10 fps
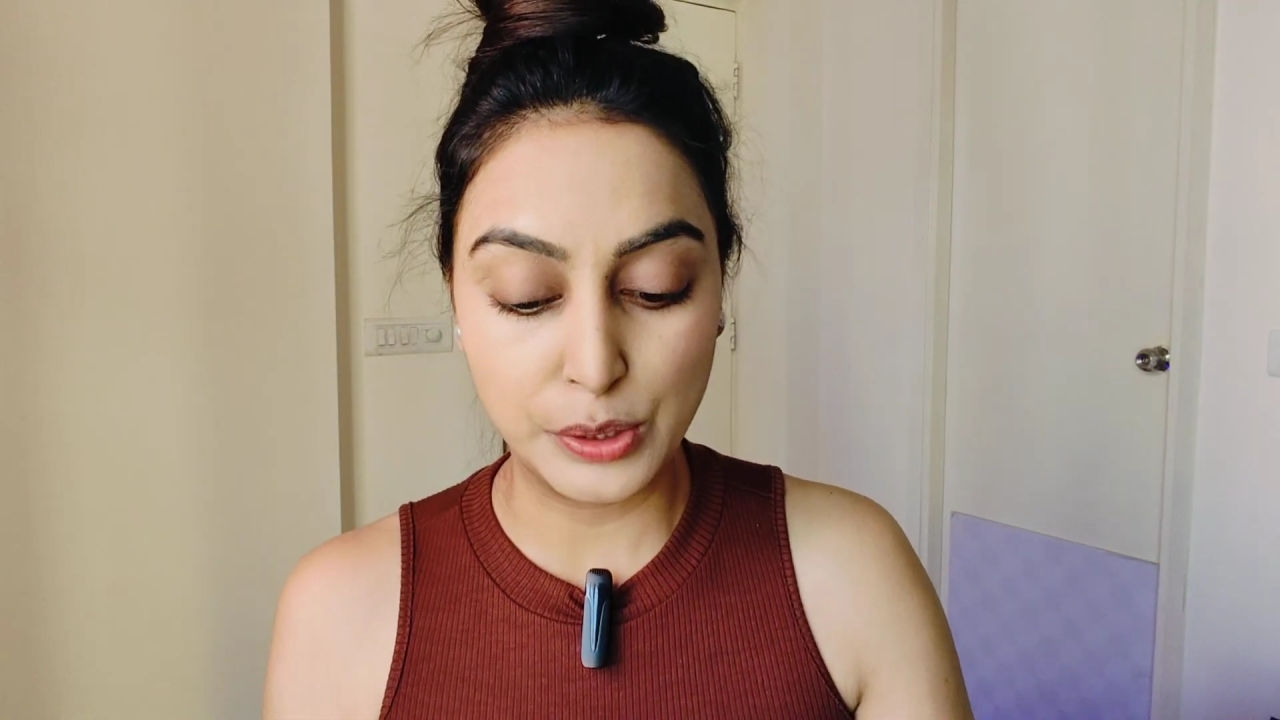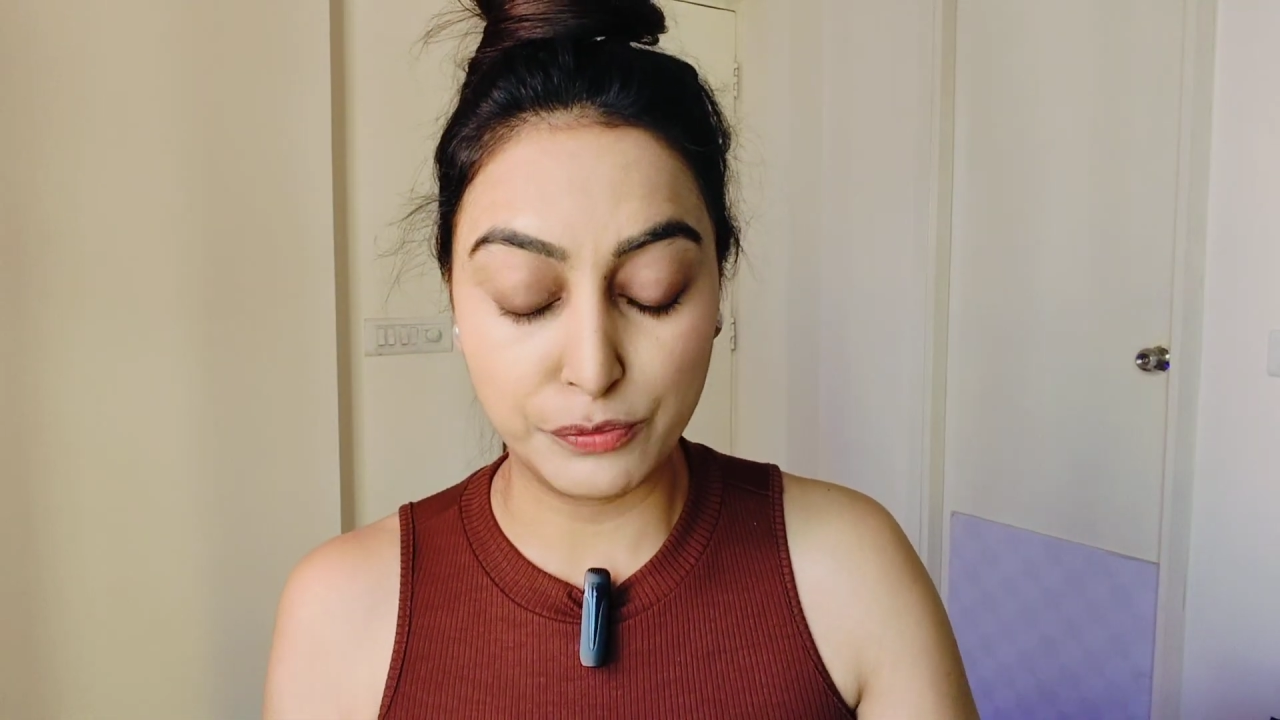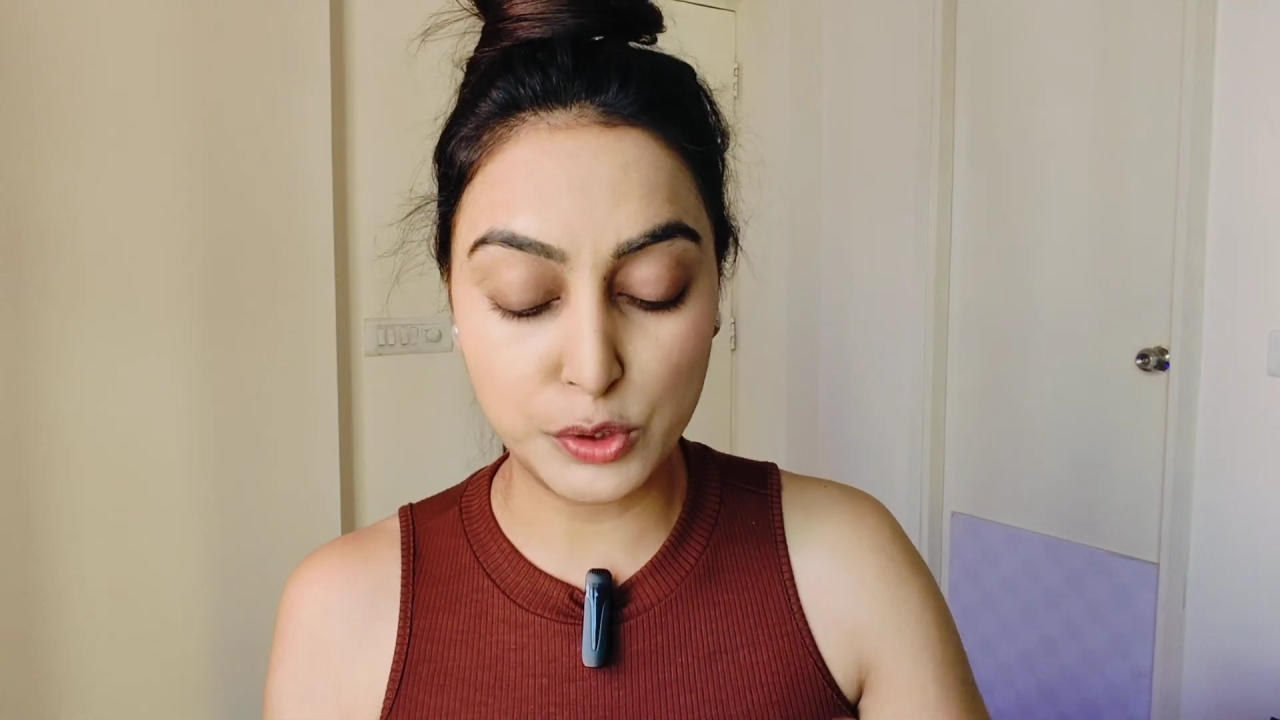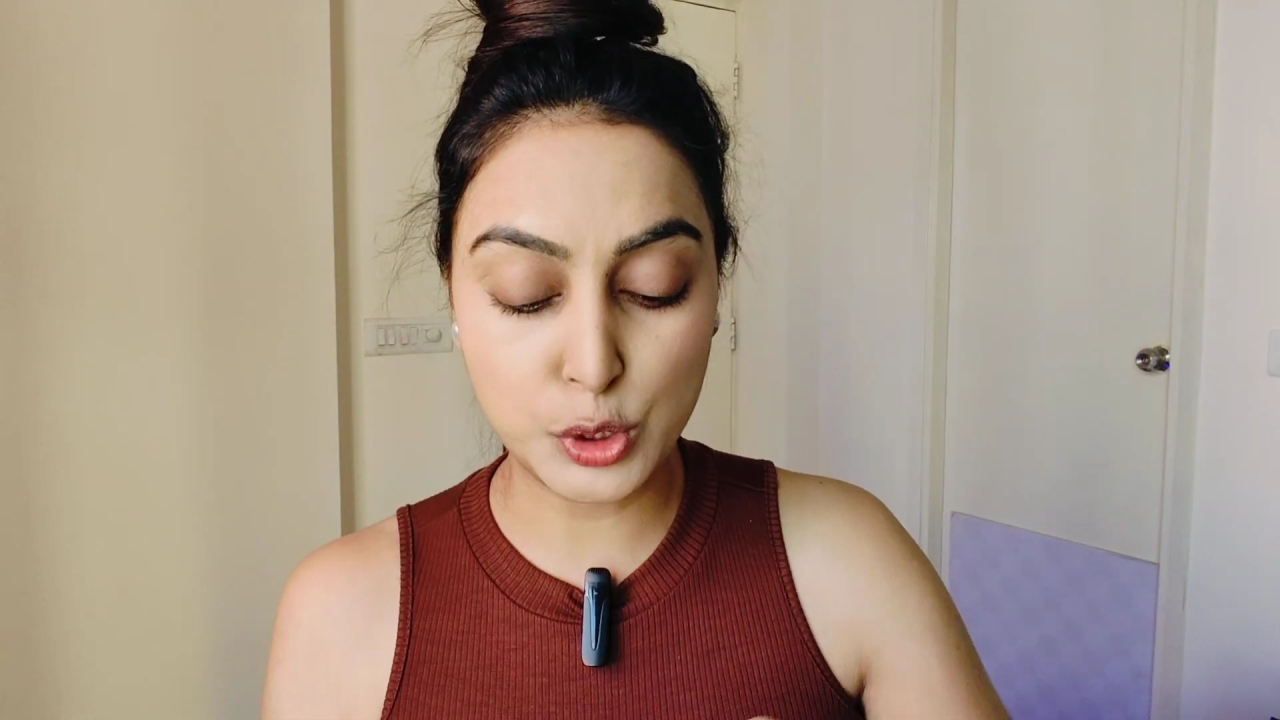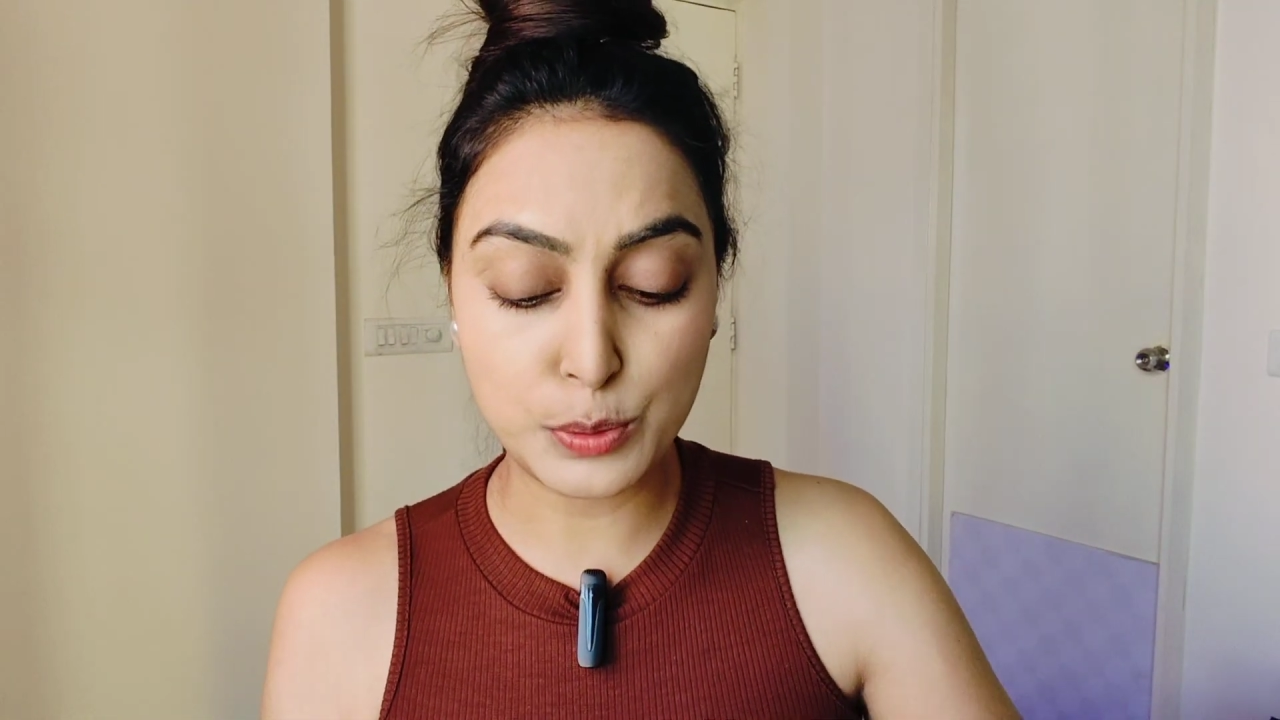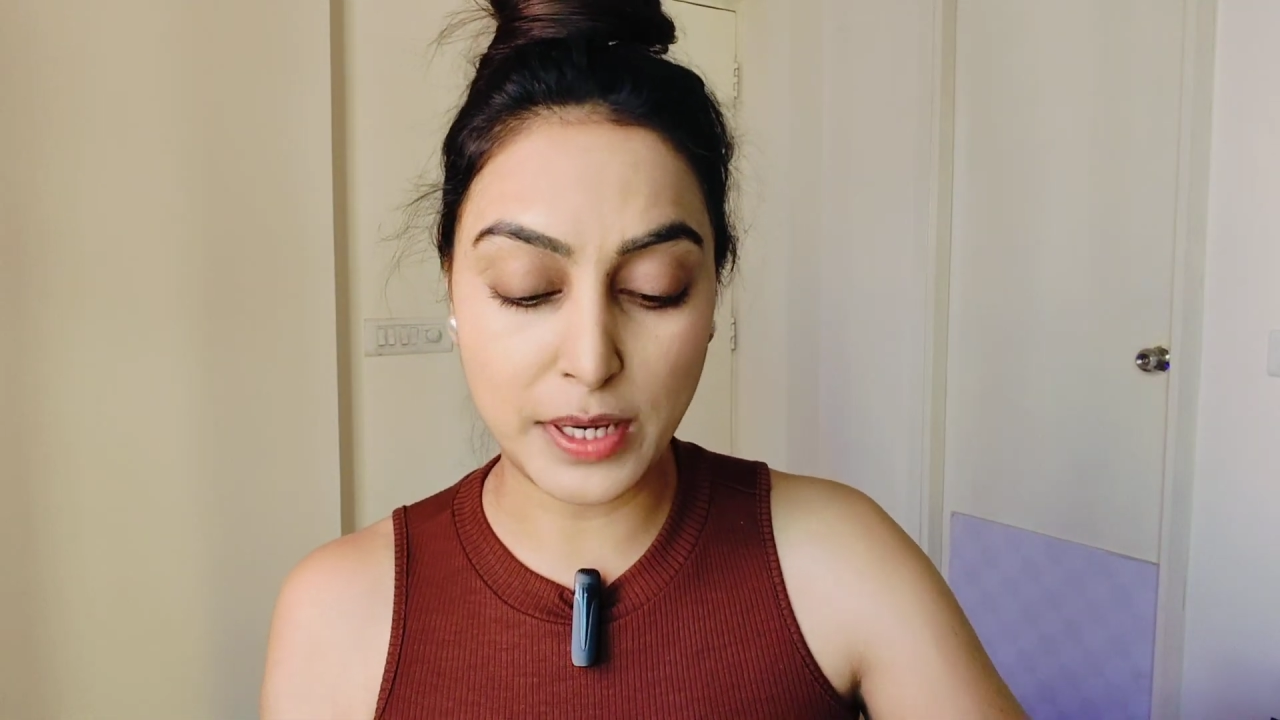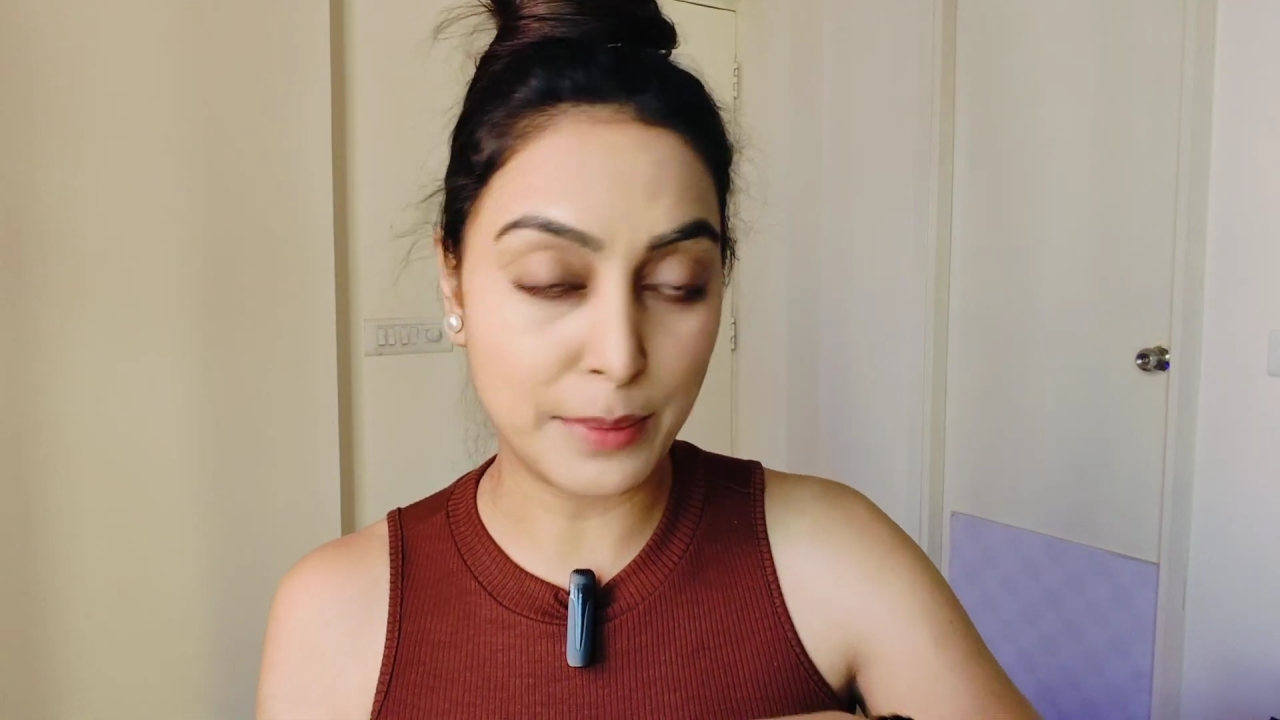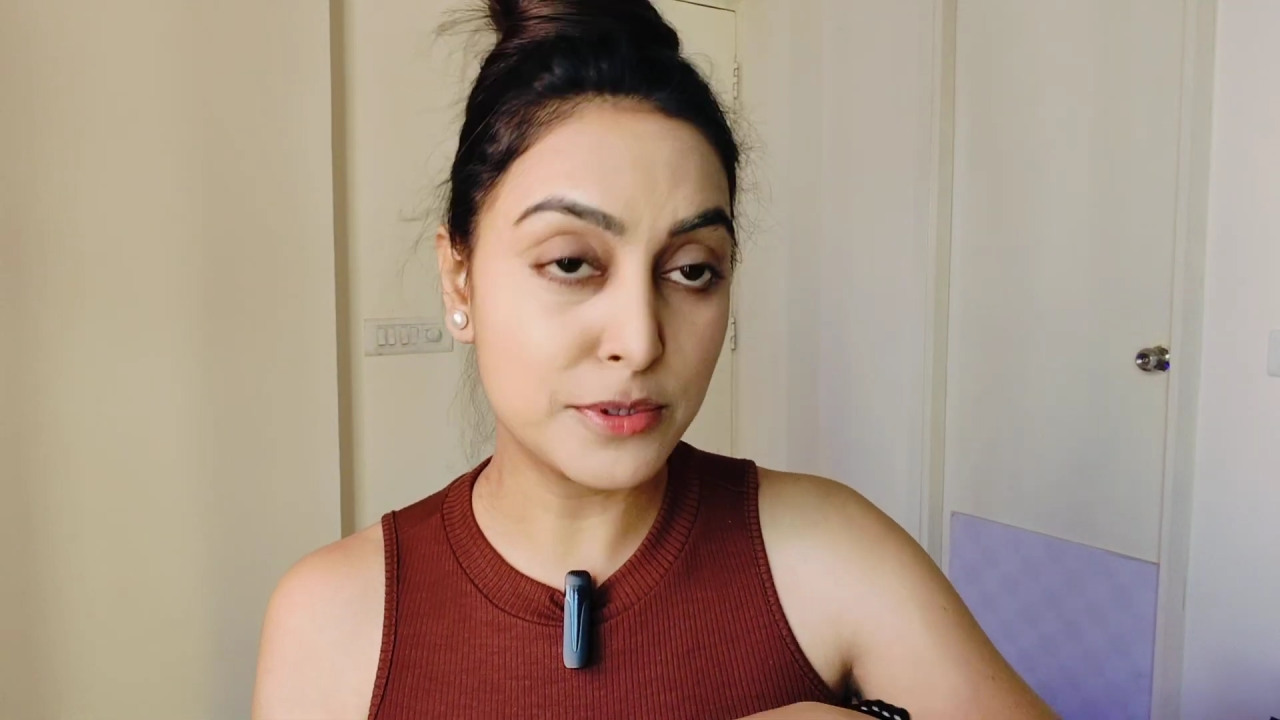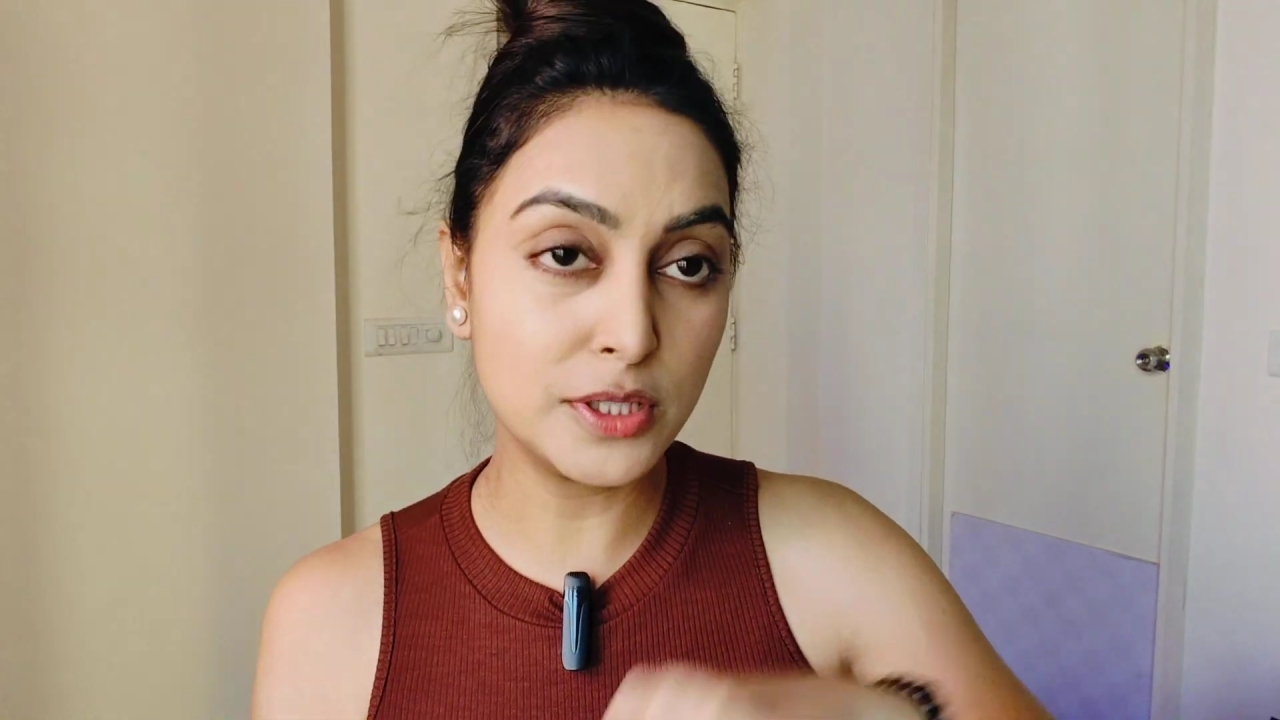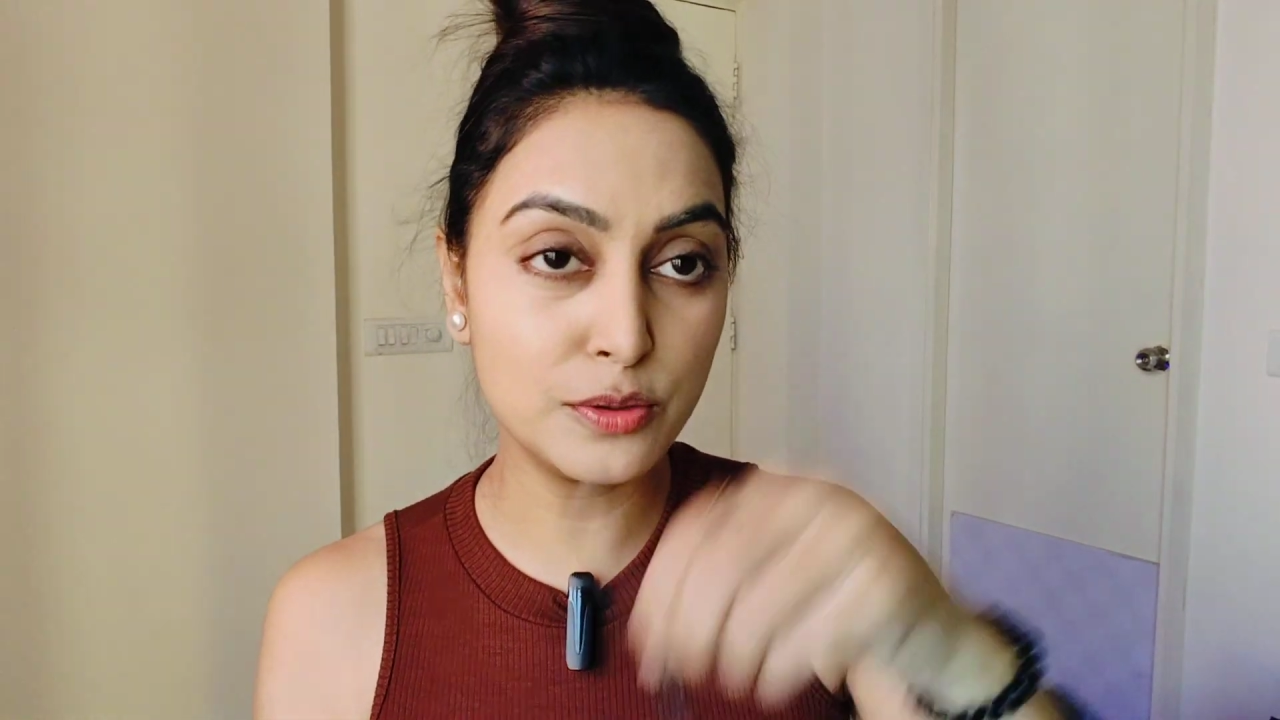which is my
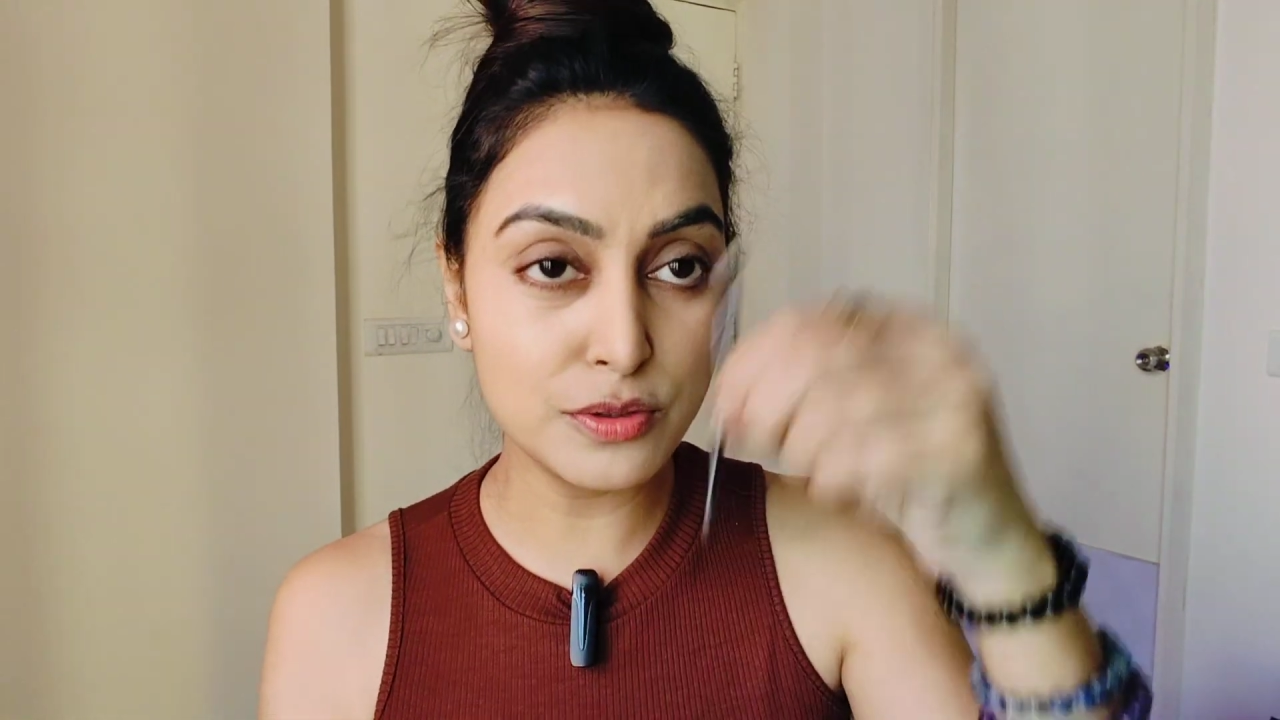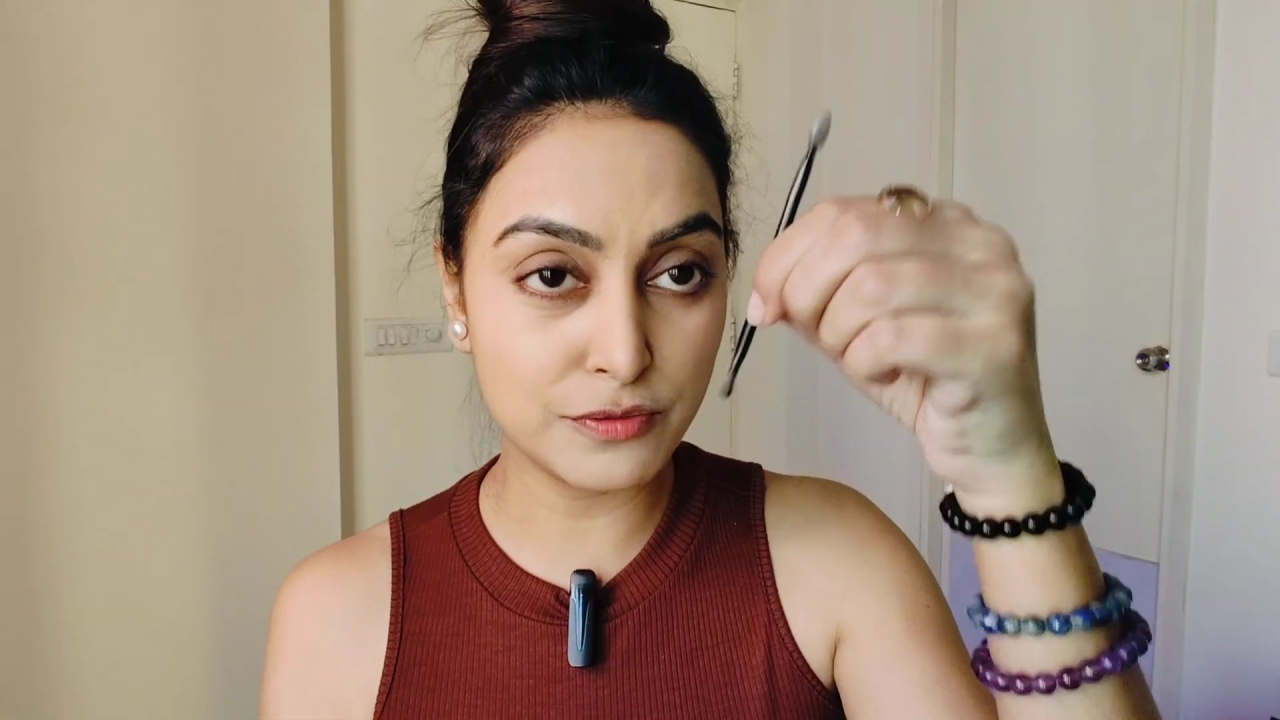absolute